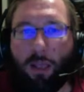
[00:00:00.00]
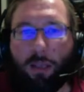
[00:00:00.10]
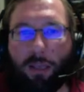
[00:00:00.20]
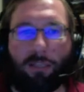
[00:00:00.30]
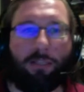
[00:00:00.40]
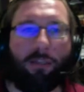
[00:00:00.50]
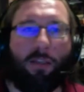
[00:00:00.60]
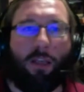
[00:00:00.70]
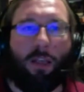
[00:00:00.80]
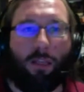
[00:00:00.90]
Yes,
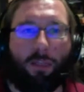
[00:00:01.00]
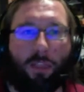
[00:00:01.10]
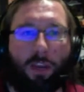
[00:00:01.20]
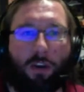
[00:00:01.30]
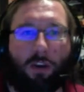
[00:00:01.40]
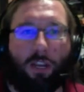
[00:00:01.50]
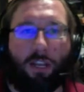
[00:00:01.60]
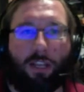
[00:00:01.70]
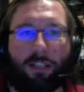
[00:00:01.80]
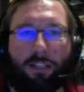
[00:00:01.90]
there
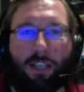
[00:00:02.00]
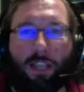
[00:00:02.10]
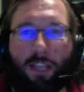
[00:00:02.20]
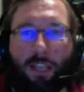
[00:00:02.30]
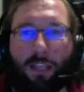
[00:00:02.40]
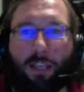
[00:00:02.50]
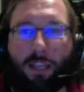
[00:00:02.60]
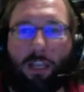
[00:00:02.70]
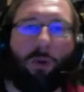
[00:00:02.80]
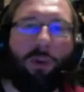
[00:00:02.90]
is a
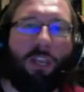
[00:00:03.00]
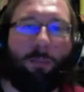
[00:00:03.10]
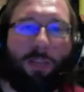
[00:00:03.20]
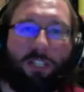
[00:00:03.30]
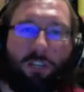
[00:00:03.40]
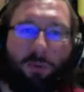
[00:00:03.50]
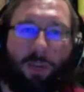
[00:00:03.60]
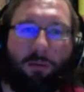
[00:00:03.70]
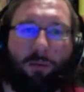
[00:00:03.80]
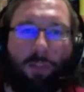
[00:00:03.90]
Yellow King
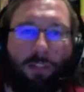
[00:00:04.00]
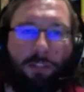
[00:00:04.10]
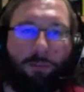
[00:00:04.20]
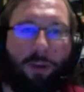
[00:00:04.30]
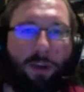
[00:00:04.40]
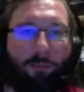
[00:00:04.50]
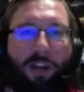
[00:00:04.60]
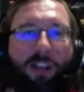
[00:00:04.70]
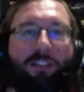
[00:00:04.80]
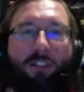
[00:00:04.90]
bestiary, that's
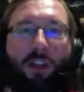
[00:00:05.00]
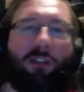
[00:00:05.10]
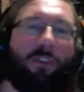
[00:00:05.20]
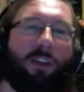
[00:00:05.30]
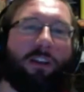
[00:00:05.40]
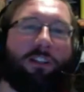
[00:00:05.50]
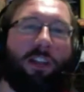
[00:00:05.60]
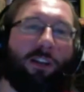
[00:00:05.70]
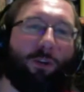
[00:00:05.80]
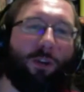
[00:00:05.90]
brackets not final
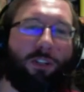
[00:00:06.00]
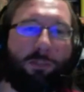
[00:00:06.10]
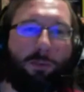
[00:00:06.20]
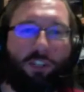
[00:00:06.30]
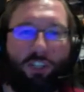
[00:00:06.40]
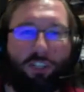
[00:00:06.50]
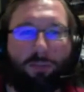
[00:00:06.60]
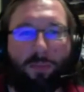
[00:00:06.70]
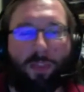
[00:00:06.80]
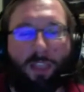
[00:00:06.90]
title according to the spreadsheet,
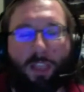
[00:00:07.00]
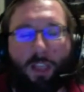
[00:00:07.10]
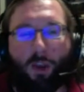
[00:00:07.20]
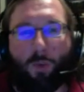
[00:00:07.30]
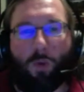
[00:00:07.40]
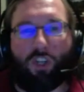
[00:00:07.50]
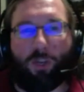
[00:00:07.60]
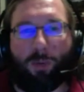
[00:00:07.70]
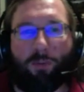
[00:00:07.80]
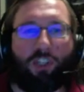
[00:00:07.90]
which shall
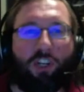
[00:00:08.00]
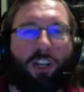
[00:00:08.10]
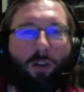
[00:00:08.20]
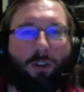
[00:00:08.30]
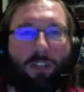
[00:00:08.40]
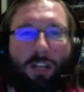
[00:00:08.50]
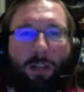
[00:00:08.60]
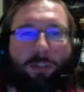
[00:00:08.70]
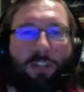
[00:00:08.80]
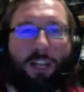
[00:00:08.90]
be officially
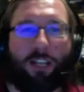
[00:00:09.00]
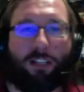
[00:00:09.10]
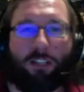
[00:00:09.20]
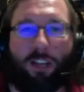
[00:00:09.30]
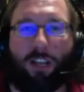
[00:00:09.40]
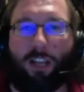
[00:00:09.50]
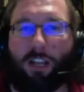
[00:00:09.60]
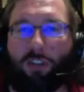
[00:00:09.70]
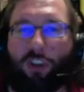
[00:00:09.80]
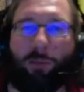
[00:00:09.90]
announced at
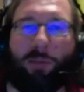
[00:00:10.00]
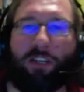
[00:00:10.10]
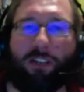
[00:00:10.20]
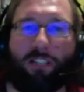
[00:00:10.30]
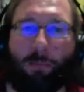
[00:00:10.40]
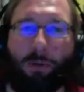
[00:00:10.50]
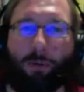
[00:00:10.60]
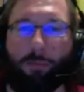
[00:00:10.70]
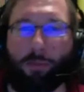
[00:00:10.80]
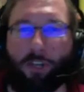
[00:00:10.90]
Dragon Meet in December,
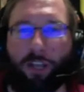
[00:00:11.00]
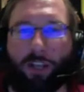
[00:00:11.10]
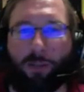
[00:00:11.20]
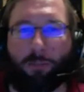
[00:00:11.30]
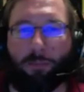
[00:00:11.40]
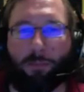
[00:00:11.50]
but I am